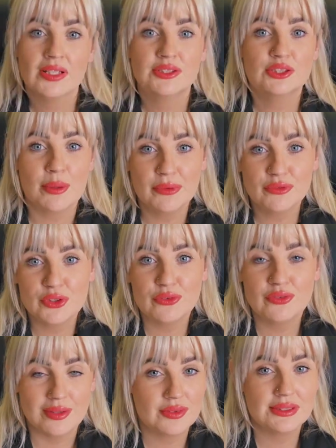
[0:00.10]
some of your
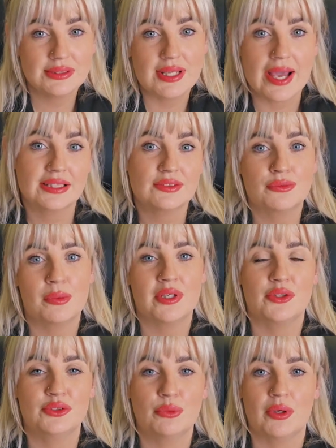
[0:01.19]
favorite snacks from
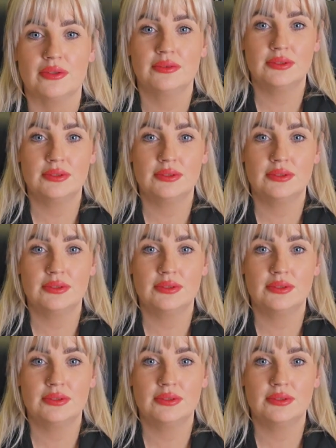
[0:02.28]
around the world.